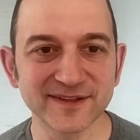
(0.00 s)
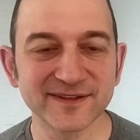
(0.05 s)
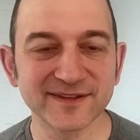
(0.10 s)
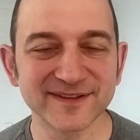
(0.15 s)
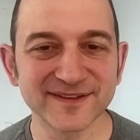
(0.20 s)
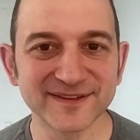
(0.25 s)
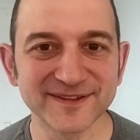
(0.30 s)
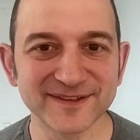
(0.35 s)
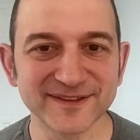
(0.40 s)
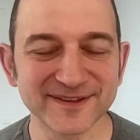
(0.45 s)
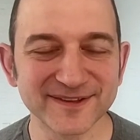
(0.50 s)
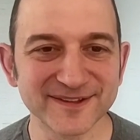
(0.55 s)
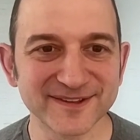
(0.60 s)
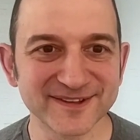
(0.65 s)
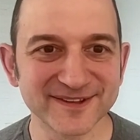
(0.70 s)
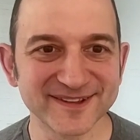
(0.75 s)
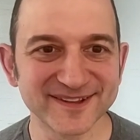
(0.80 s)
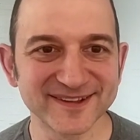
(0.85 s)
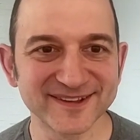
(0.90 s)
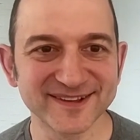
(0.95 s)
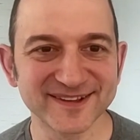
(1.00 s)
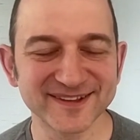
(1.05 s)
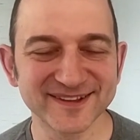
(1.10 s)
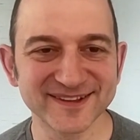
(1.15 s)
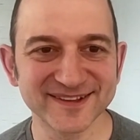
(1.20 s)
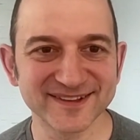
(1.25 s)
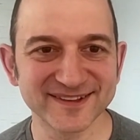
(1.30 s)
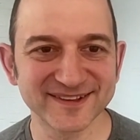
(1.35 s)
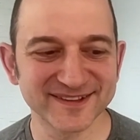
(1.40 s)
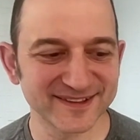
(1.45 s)

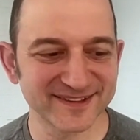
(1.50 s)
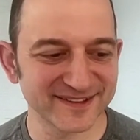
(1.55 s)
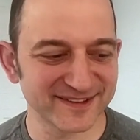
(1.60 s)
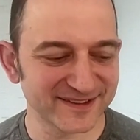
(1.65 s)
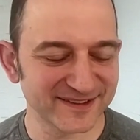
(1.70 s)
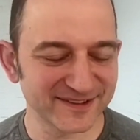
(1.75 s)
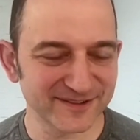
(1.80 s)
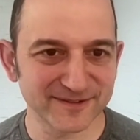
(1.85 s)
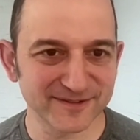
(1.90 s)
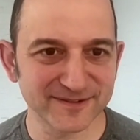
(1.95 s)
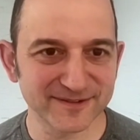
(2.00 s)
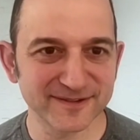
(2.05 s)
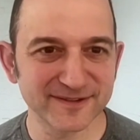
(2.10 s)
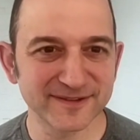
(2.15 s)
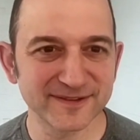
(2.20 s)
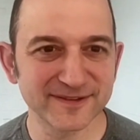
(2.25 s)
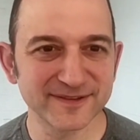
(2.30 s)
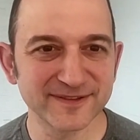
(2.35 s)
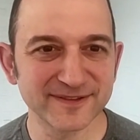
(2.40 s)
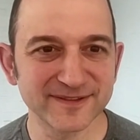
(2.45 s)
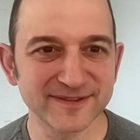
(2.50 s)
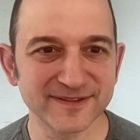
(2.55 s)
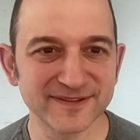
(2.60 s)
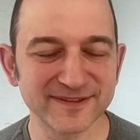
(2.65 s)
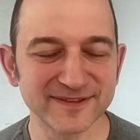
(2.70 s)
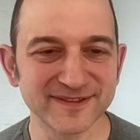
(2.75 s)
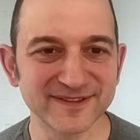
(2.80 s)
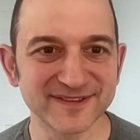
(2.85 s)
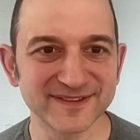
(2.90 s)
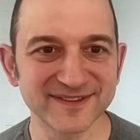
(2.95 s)

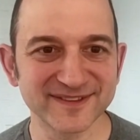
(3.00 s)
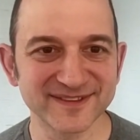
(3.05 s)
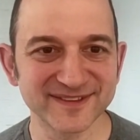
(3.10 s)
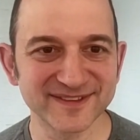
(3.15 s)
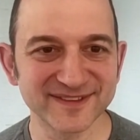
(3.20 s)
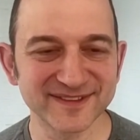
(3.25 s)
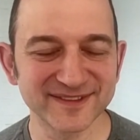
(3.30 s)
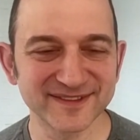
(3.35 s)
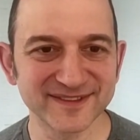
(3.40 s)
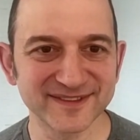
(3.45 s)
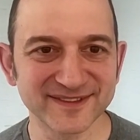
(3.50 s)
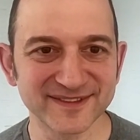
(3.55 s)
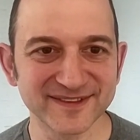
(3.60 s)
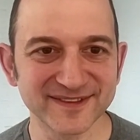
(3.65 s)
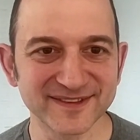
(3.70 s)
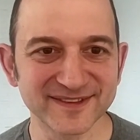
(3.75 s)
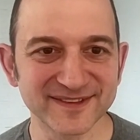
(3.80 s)
[no speech]